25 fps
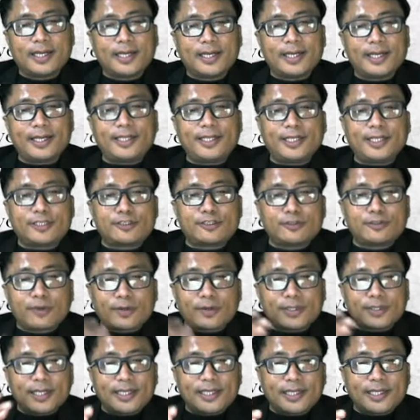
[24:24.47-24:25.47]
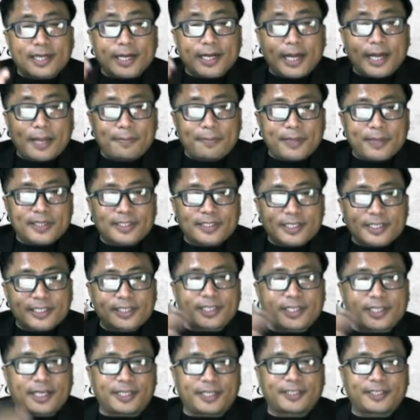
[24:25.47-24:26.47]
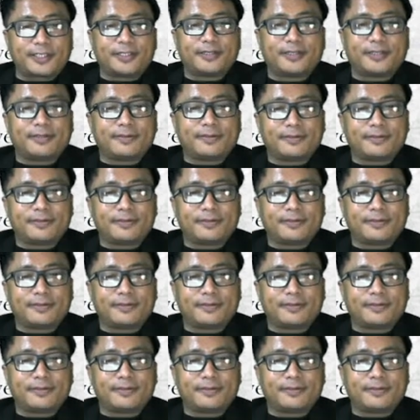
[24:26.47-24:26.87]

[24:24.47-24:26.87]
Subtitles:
It is not in the climax stage,